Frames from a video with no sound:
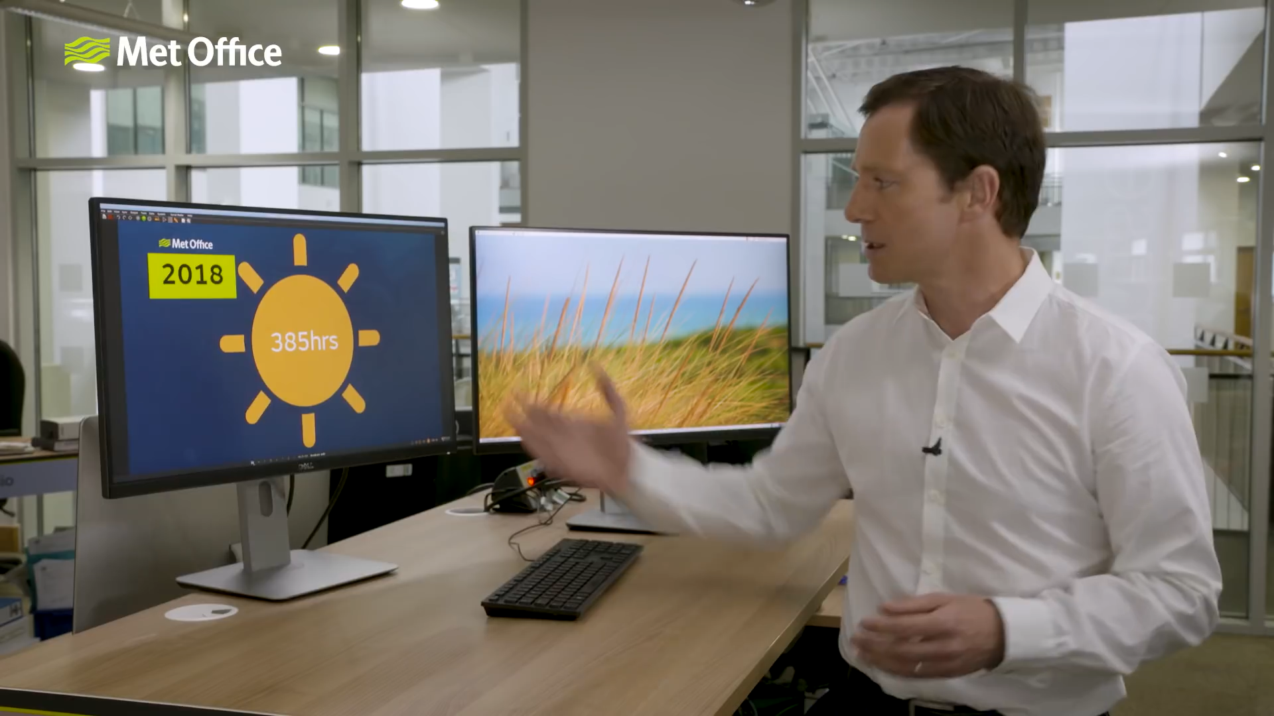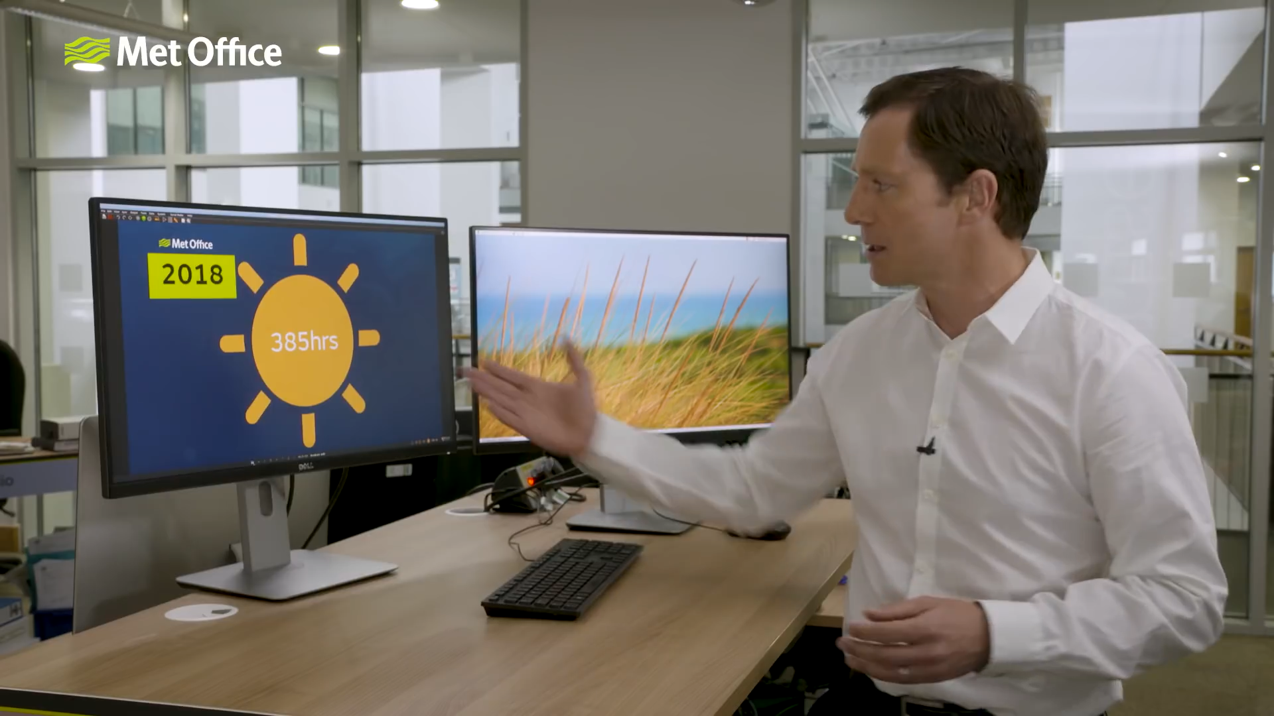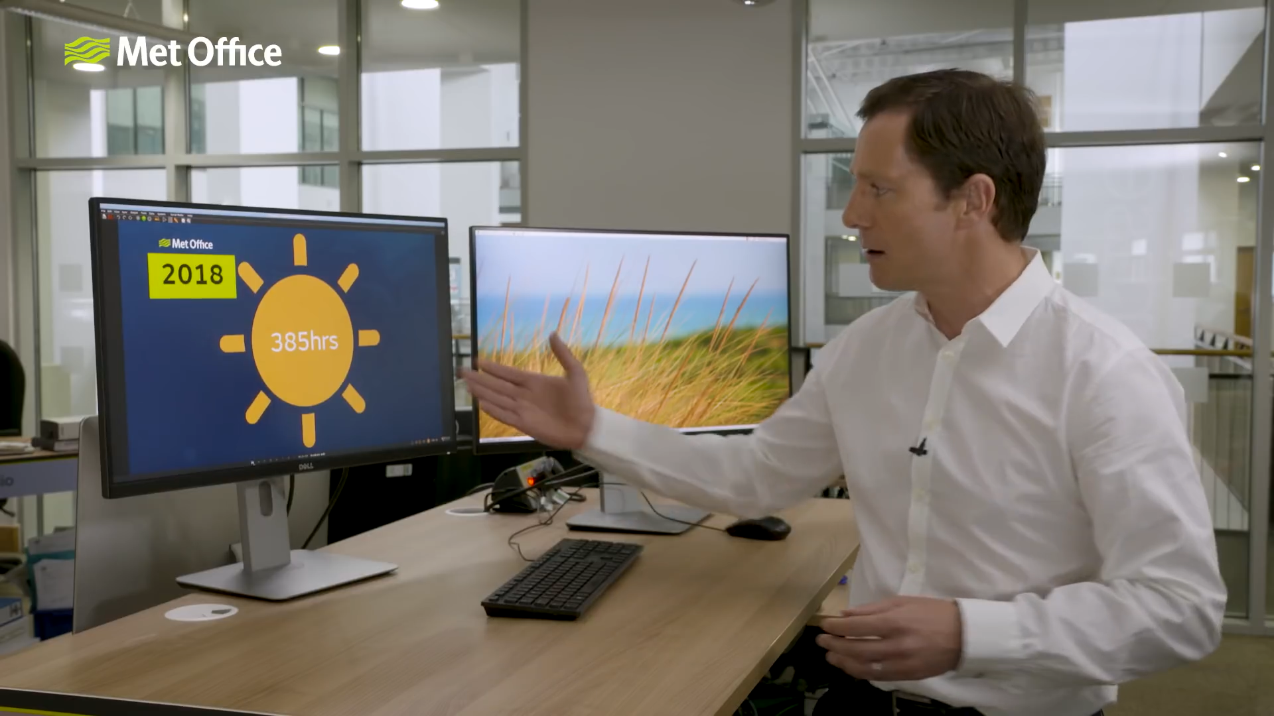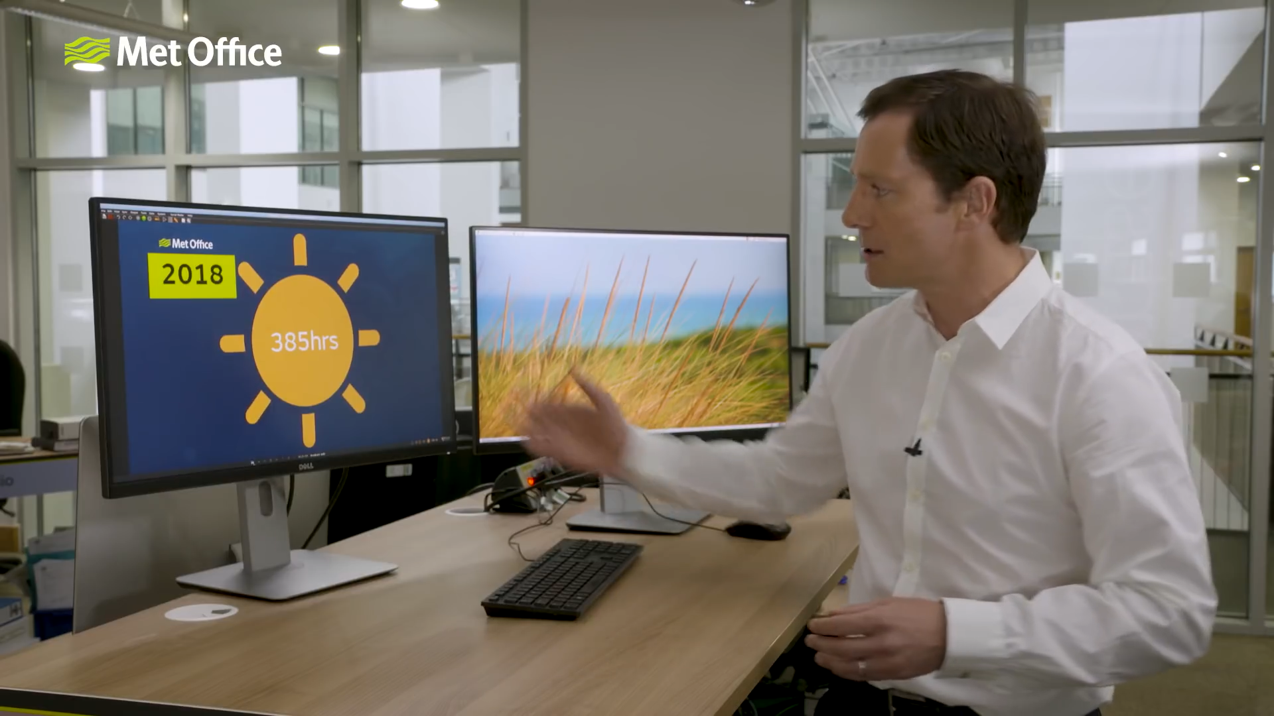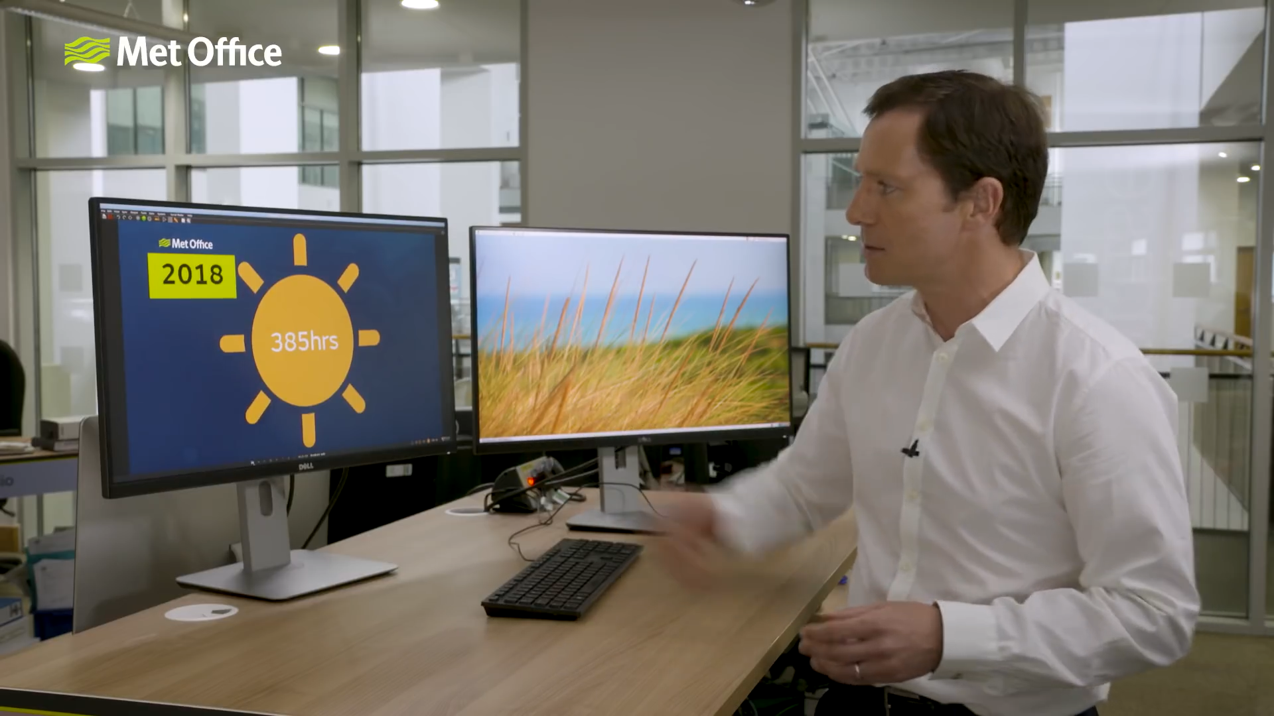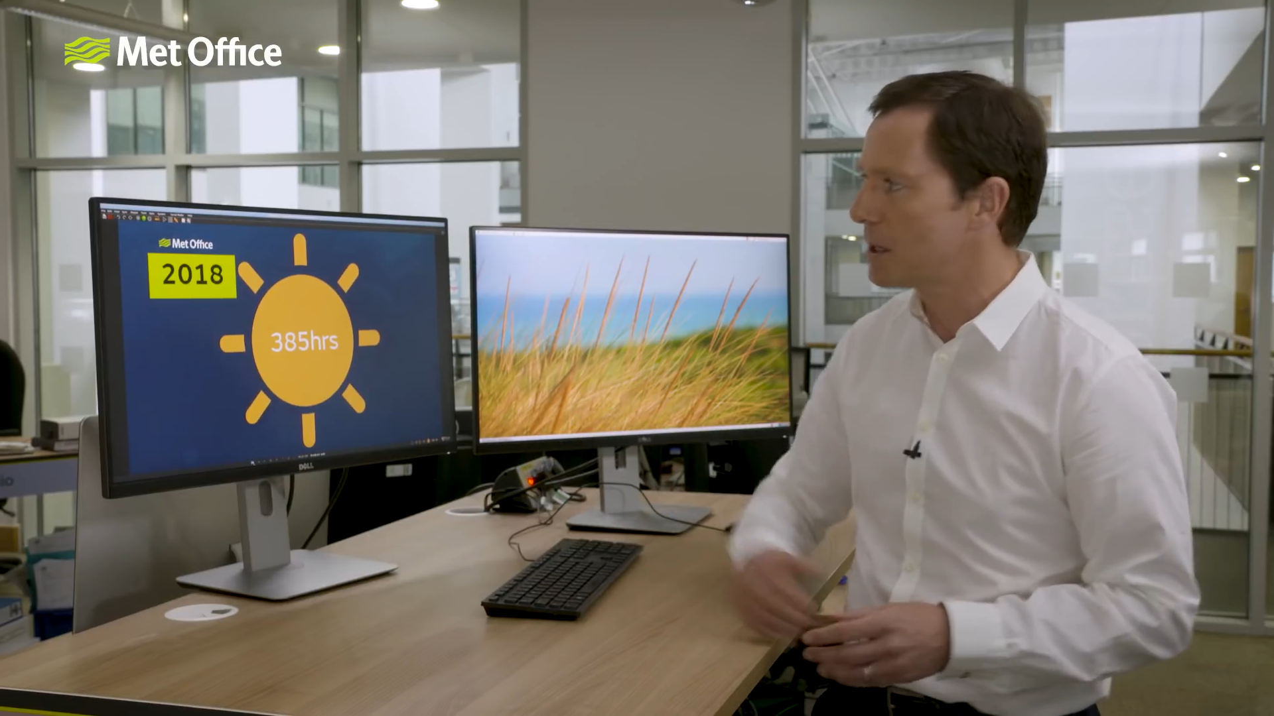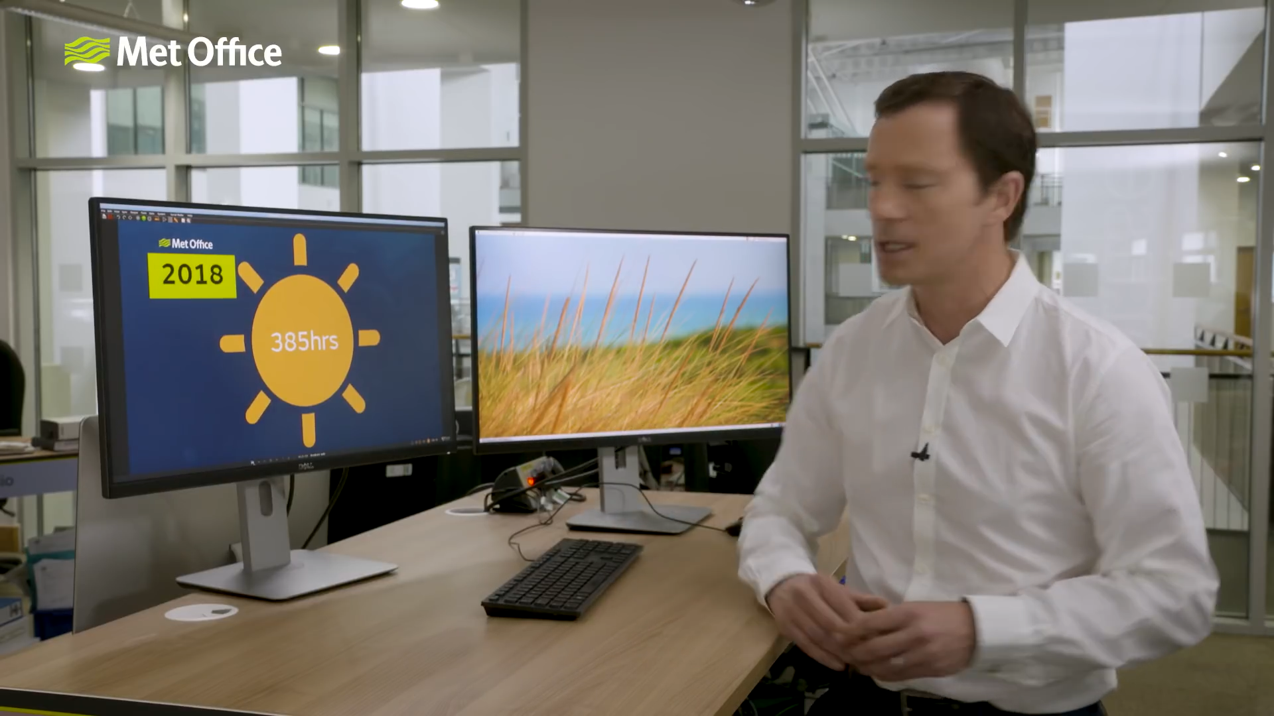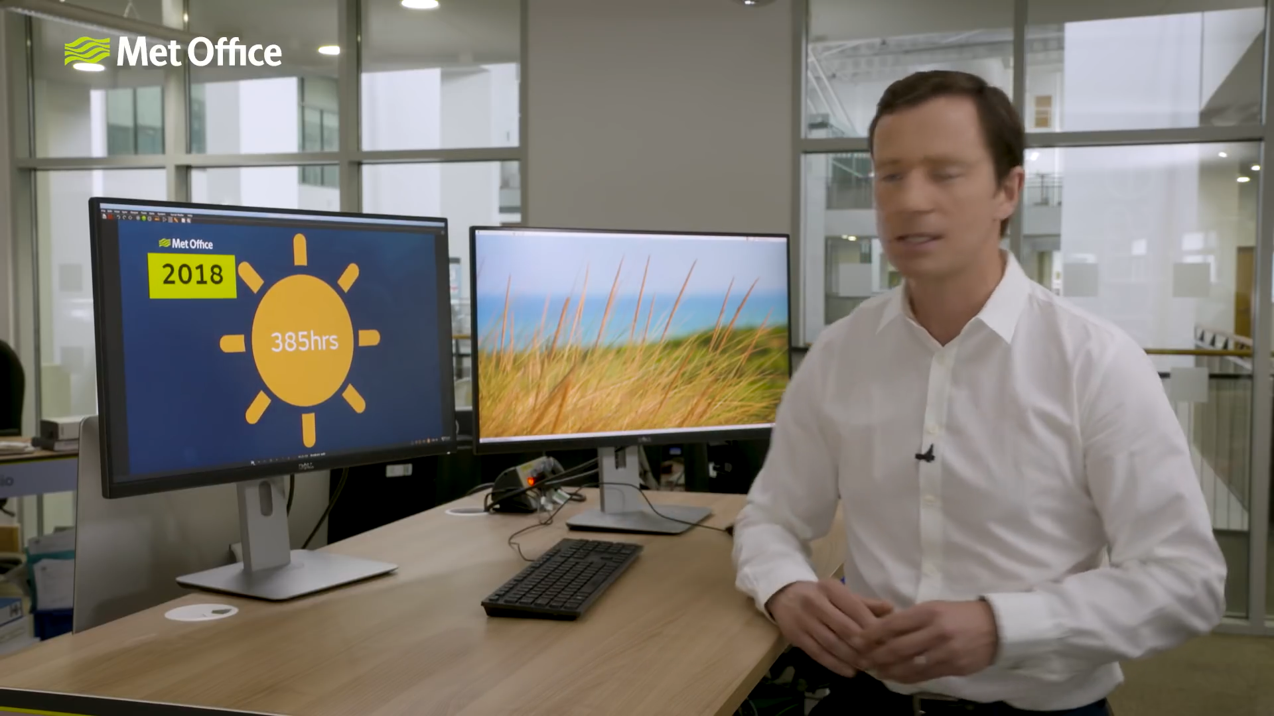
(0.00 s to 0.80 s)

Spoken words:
so there aren't as many